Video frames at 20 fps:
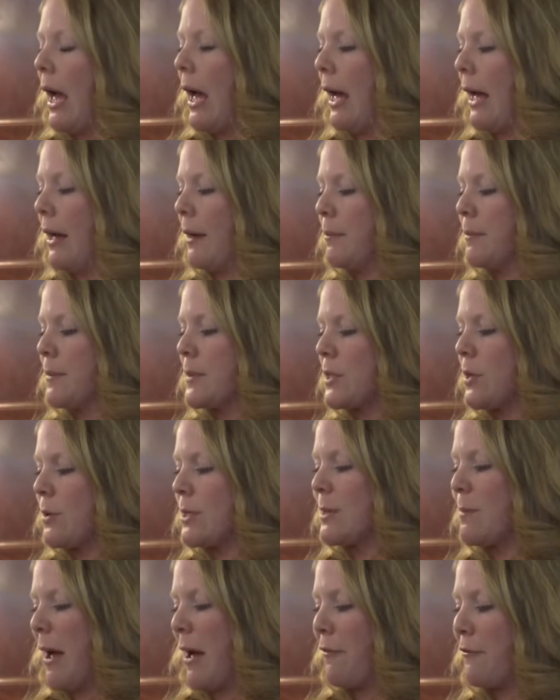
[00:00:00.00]
Um, so
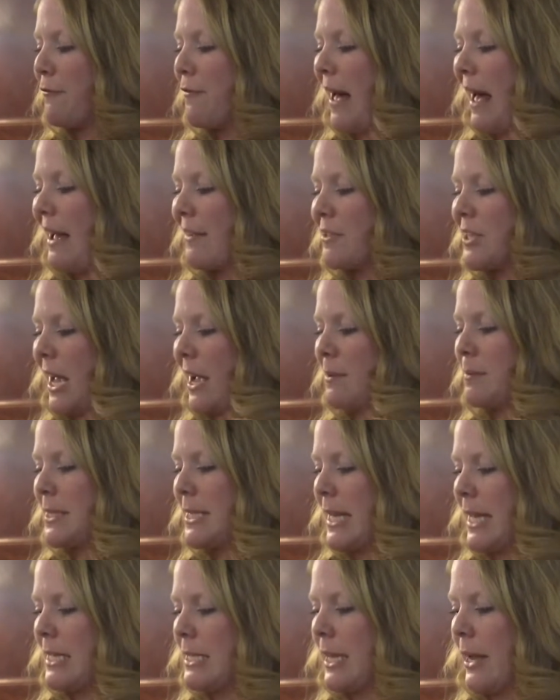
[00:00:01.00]
it's about five
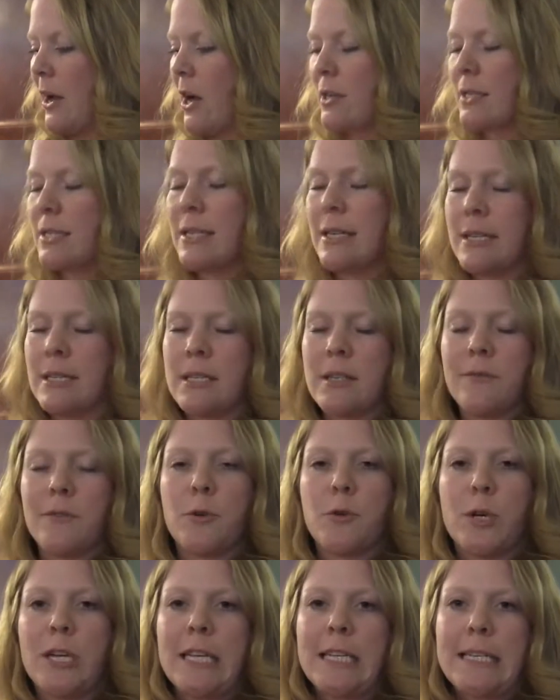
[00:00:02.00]
times the antioxidants of
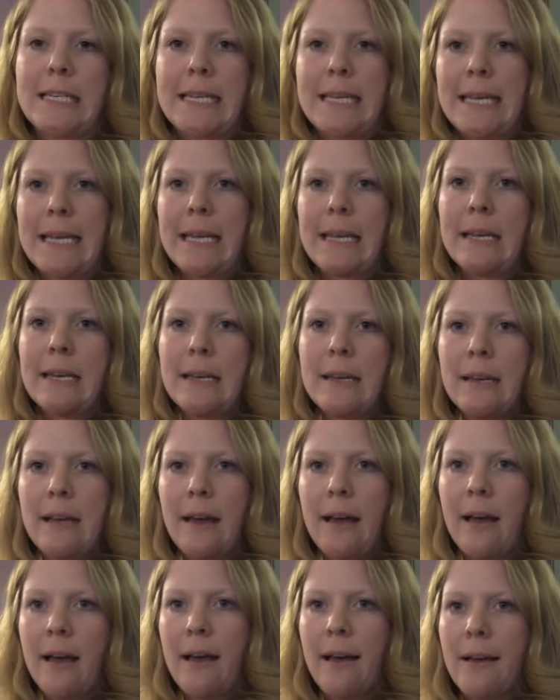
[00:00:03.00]
green tea.
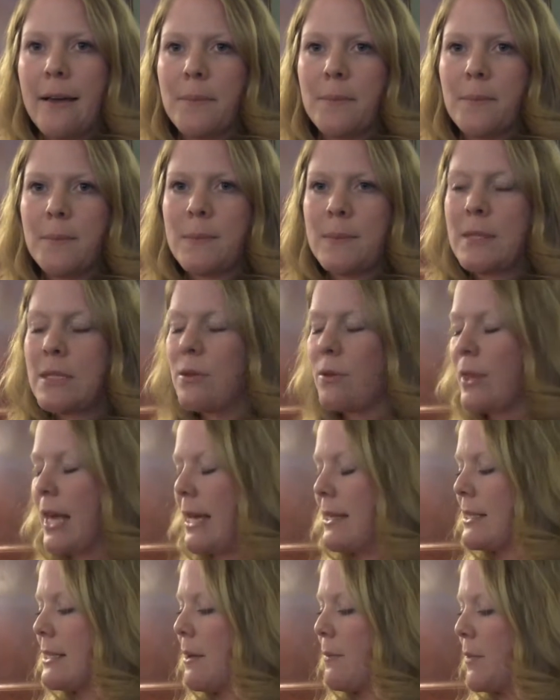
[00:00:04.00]
Okay. Um, so
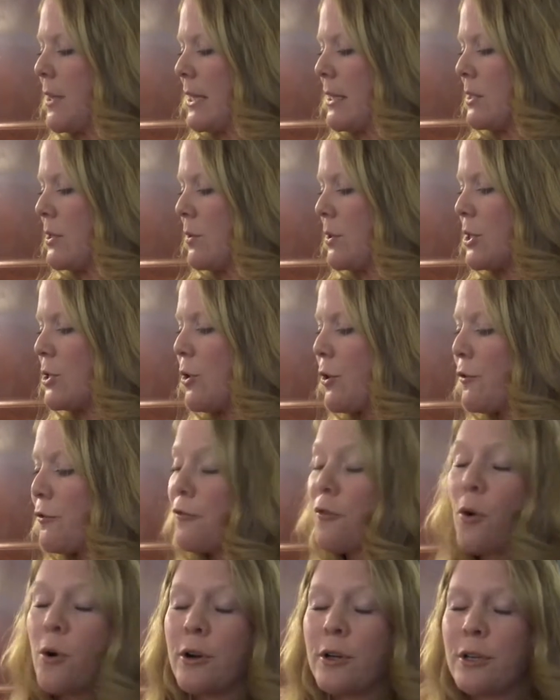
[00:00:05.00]
that's something. So it's good
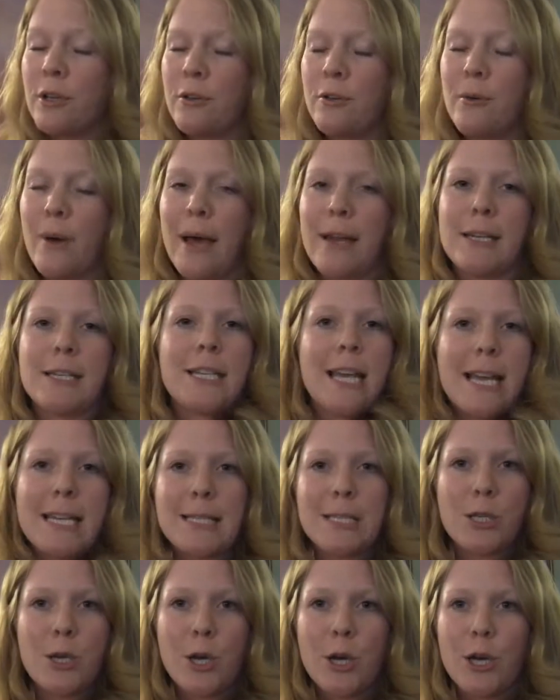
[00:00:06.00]
for you and it
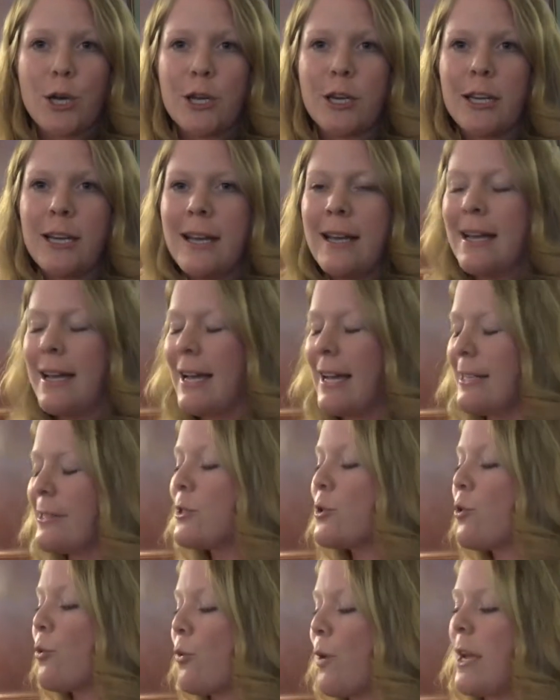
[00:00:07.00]
tastes good. Mm -hmm.
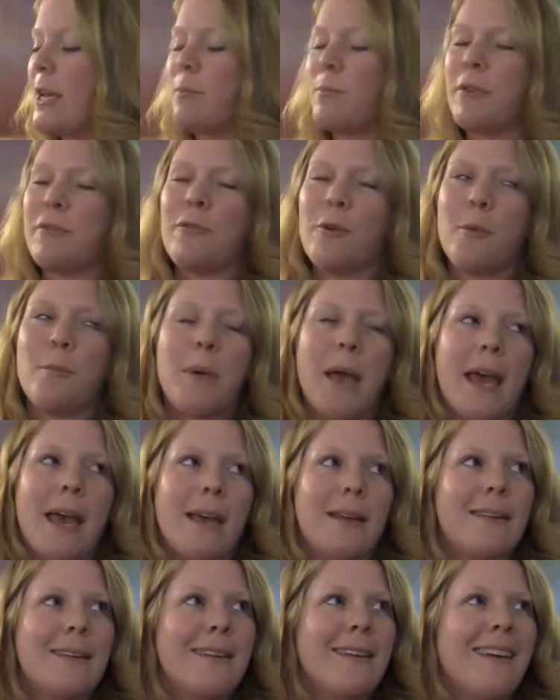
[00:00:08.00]
It's great before
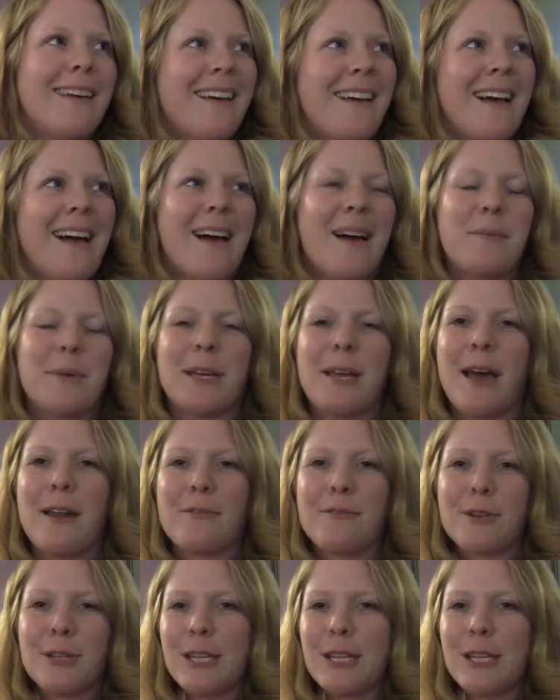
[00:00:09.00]
bed. Um, it kind of